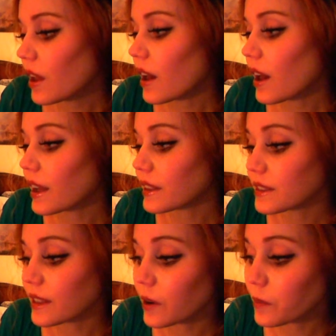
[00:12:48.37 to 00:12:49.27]
and they
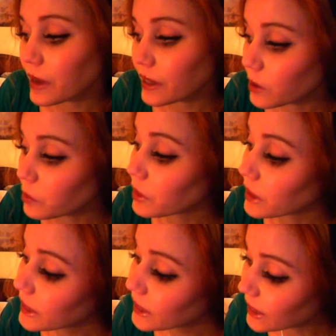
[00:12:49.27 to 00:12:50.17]
are made completely